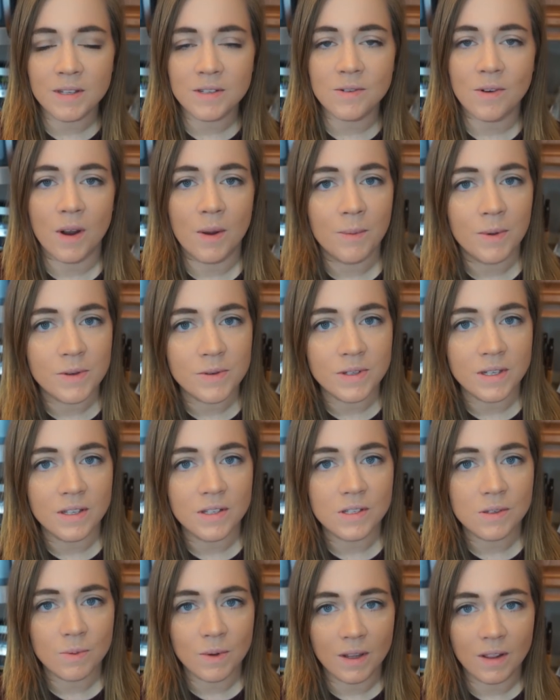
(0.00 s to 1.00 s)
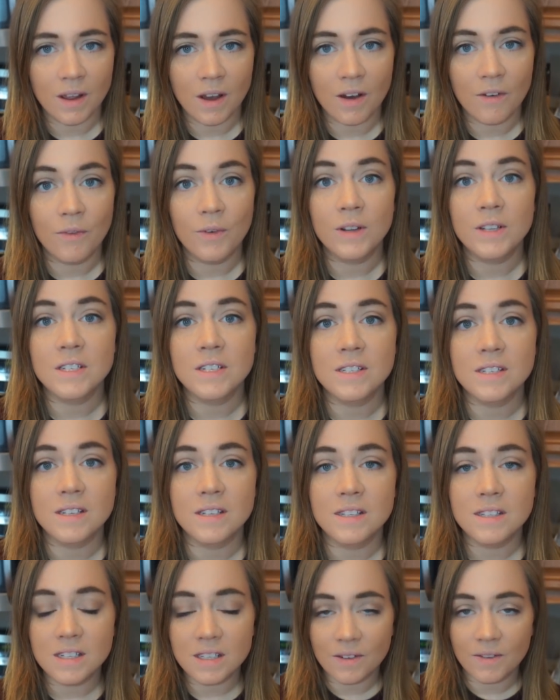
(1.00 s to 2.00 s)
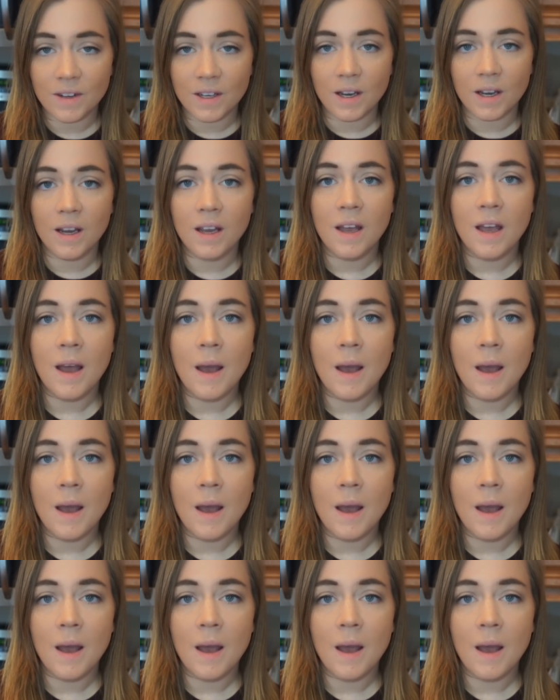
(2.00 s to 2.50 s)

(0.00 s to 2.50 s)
So I'm using Sweet Love, which is a stevia